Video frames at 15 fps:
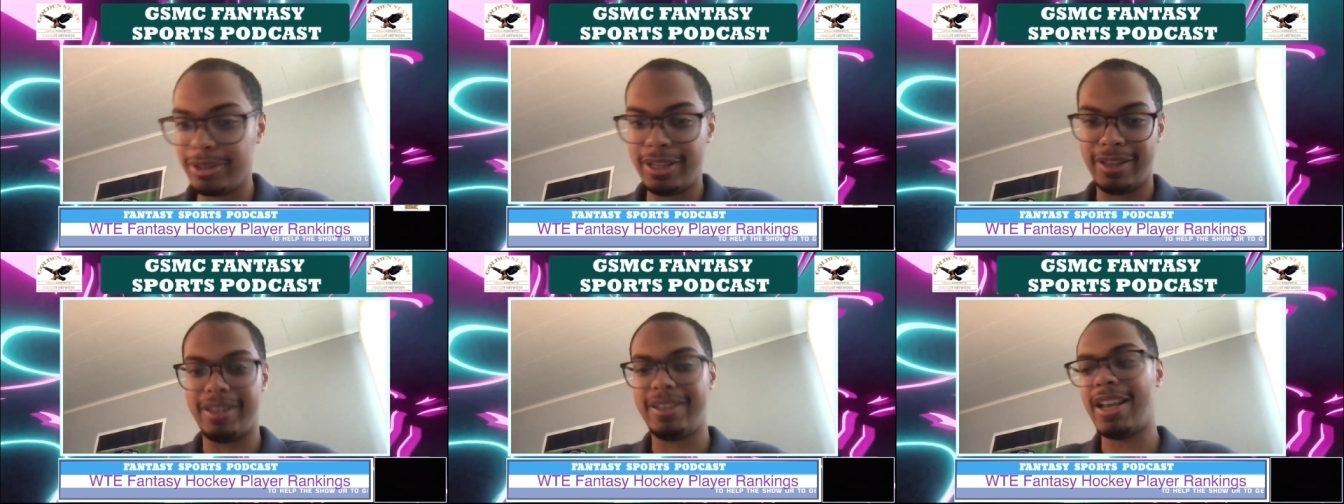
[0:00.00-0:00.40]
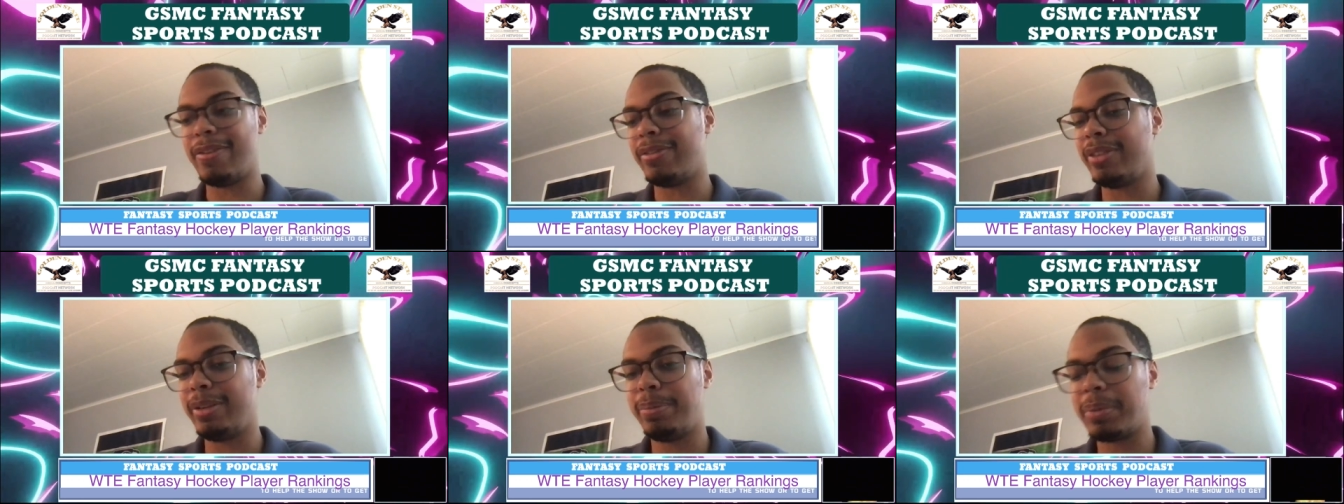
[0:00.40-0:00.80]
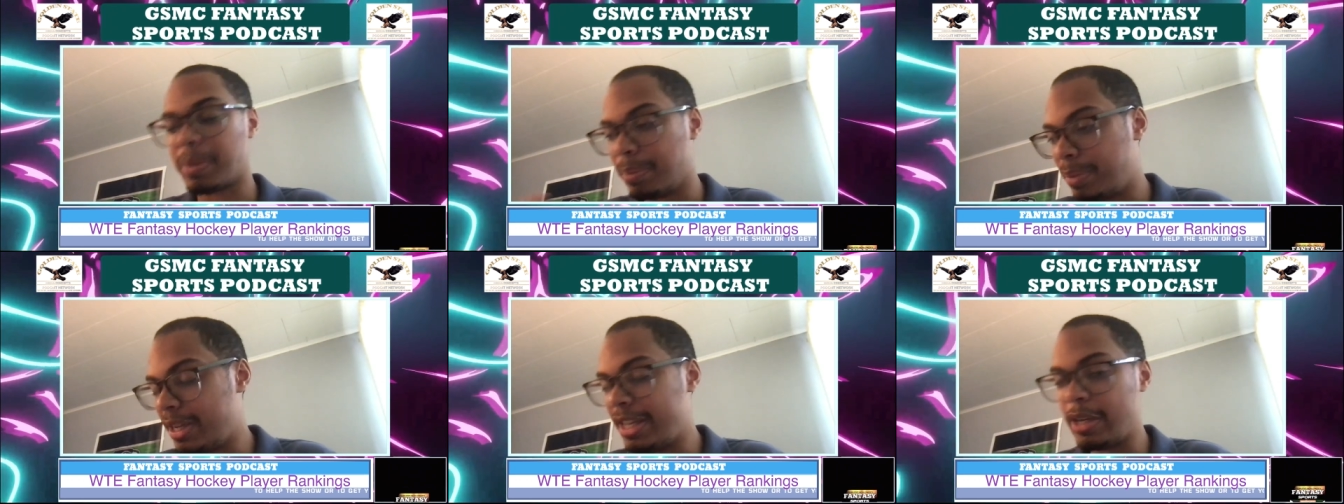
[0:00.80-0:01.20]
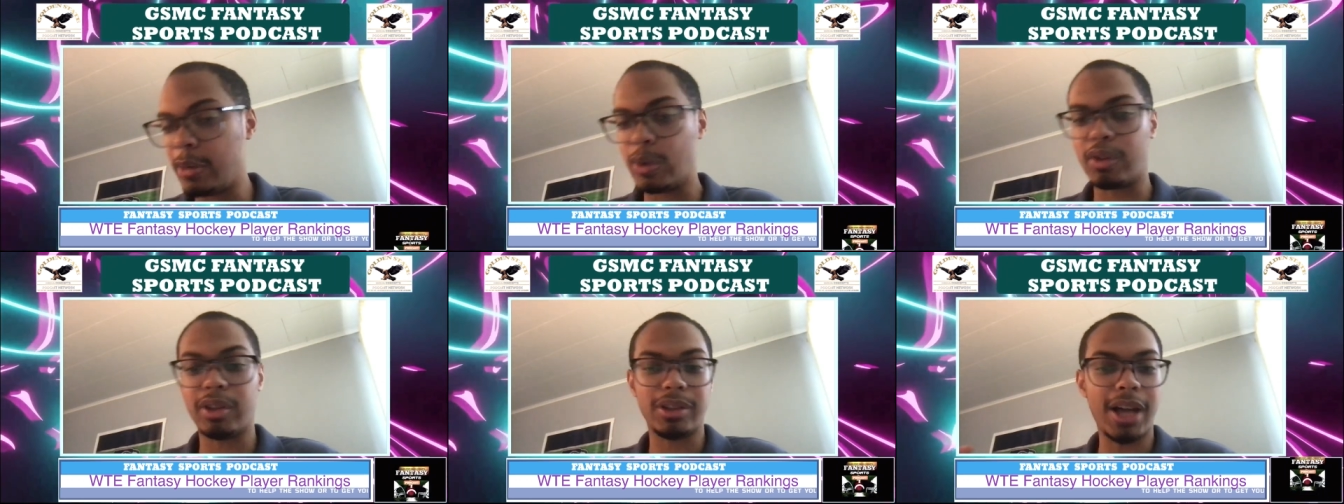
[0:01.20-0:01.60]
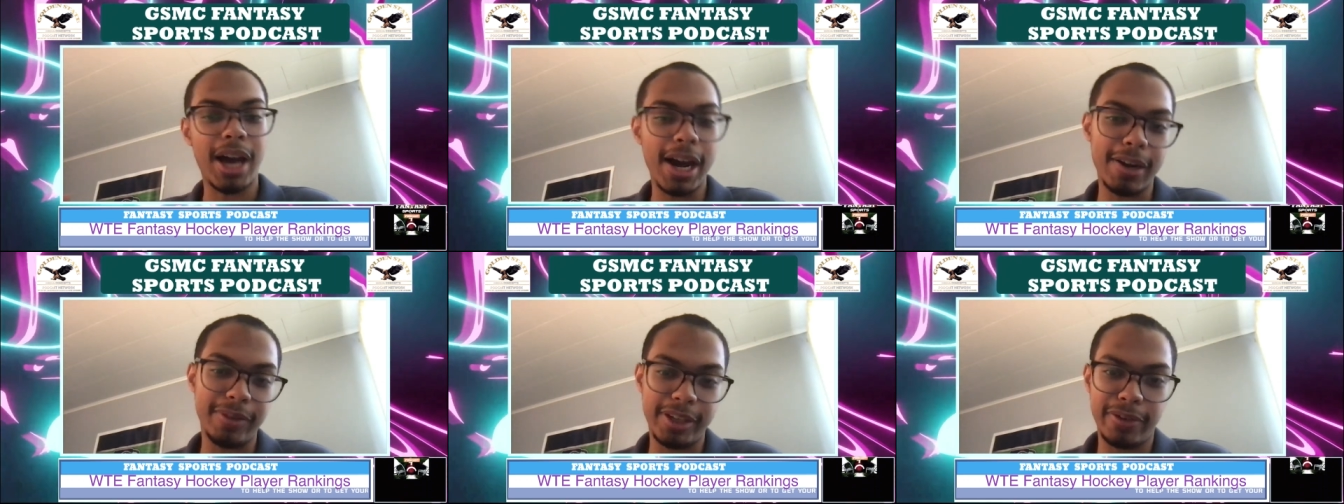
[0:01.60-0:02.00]
He's definitely competing with a
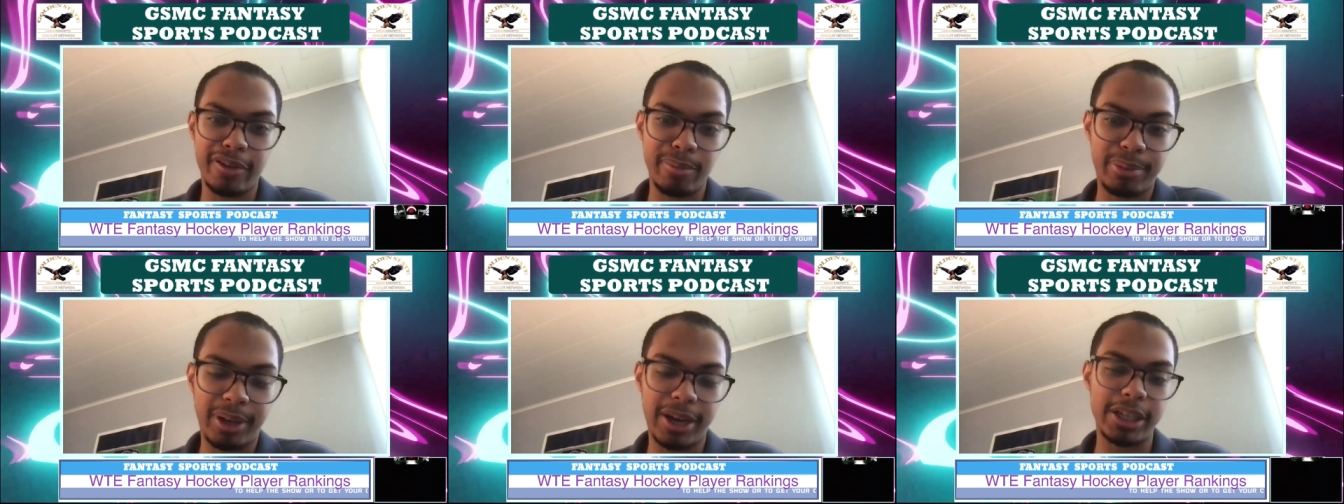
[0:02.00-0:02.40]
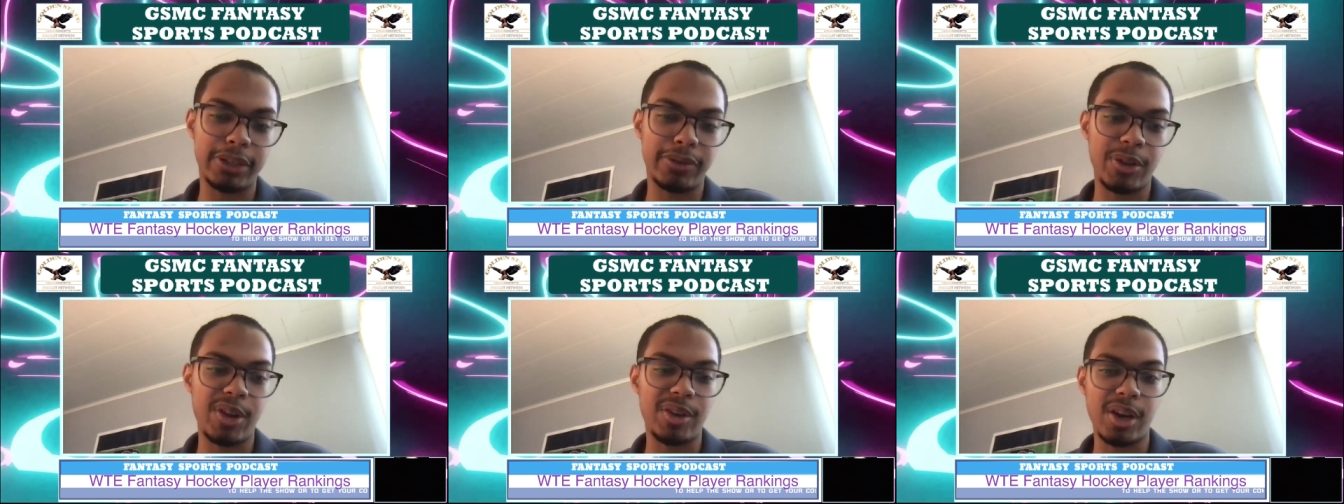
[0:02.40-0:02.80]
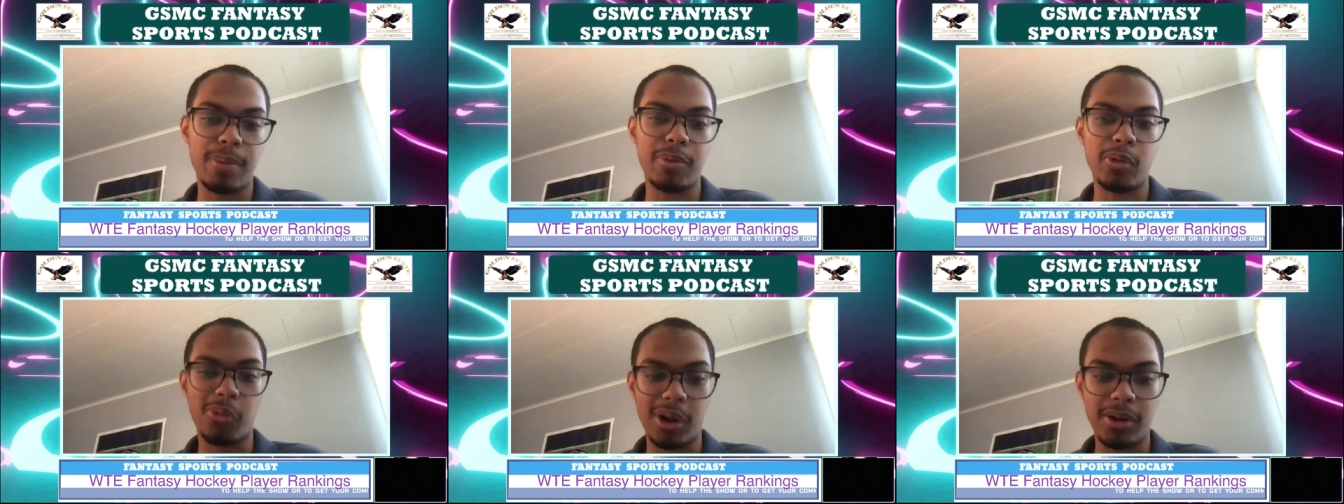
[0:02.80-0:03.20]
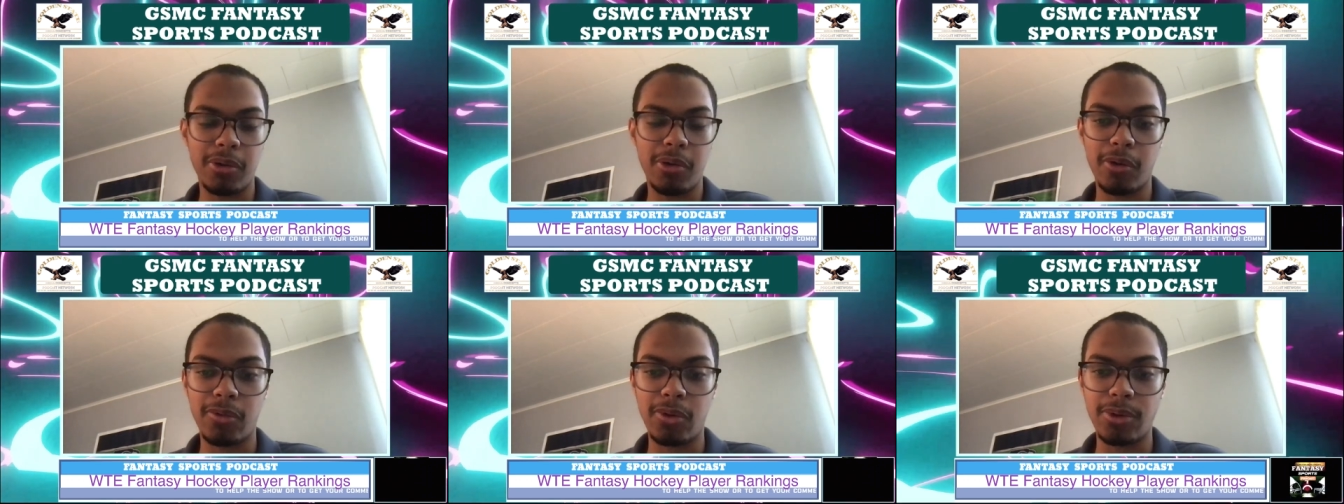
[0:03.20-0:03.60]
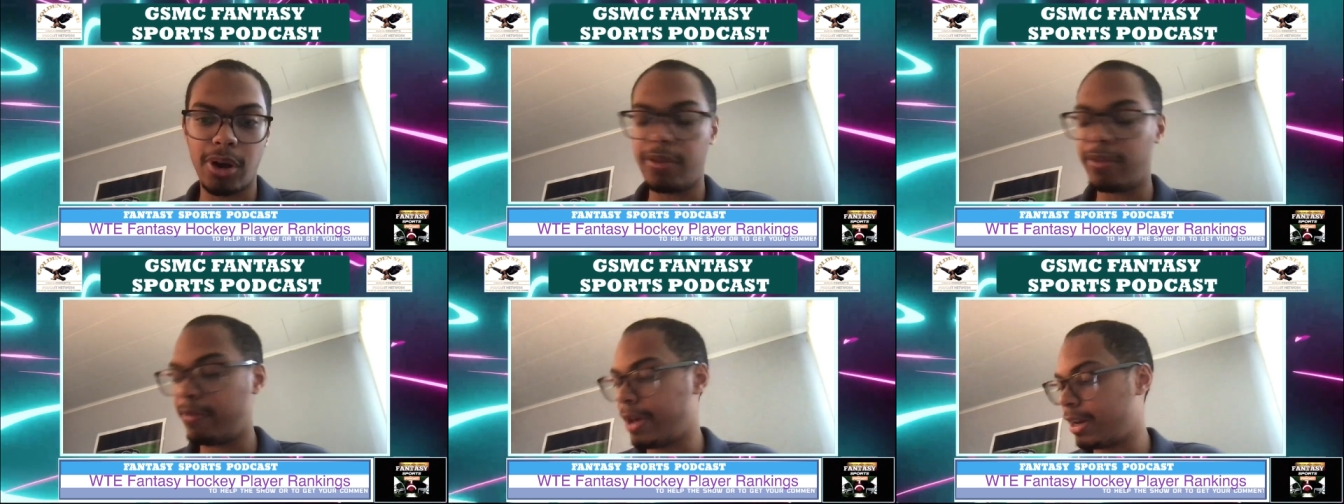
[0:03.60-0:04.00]
lot of different players for the number one
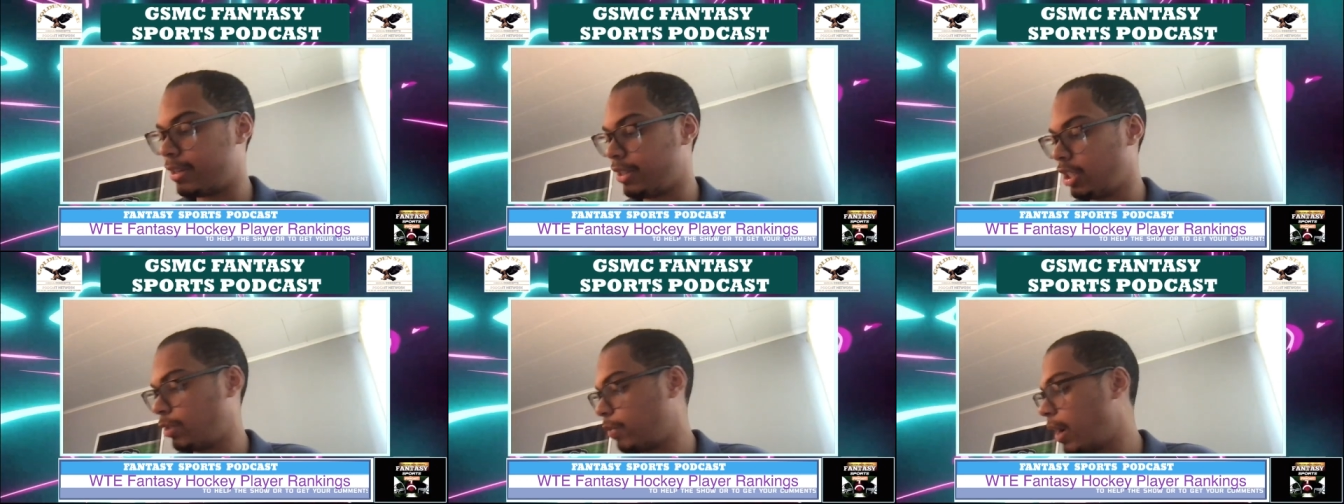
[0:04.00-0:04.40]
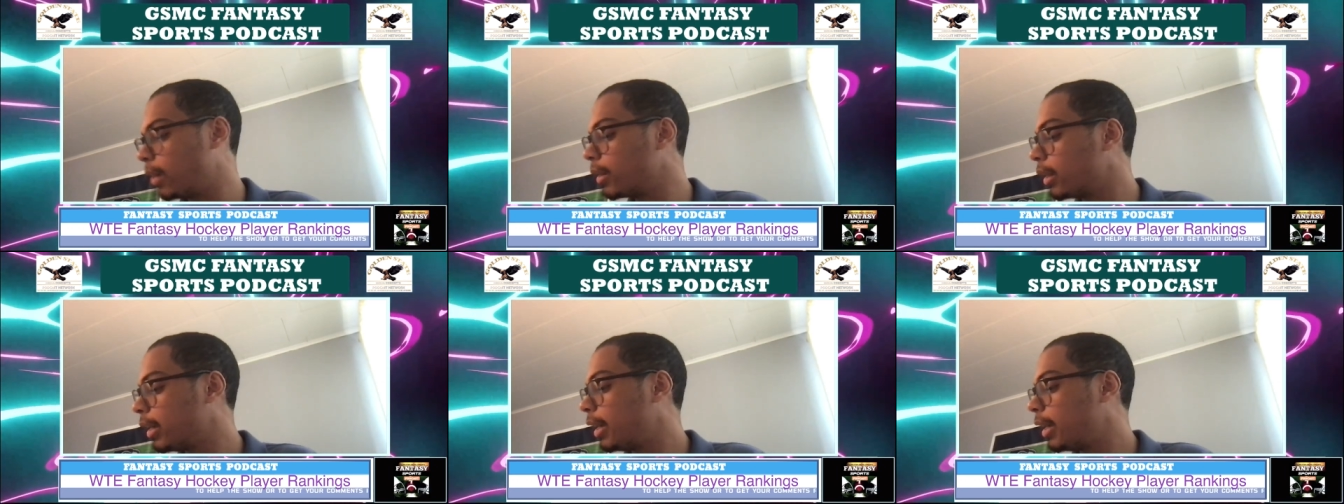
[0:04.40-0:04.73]
overall fantasy spot.